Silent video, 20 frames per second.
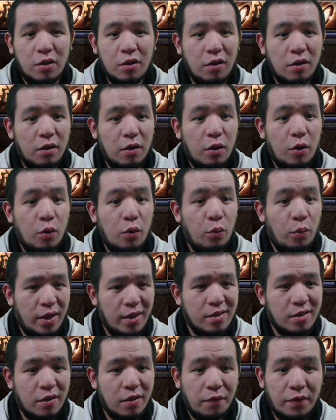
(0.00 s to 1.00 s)

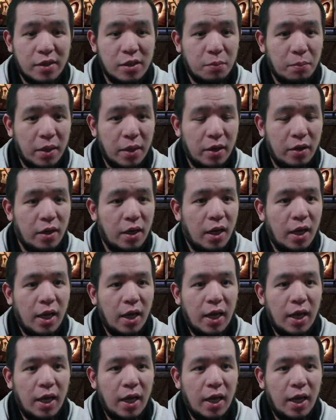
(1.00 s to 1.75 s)
of Ishmir,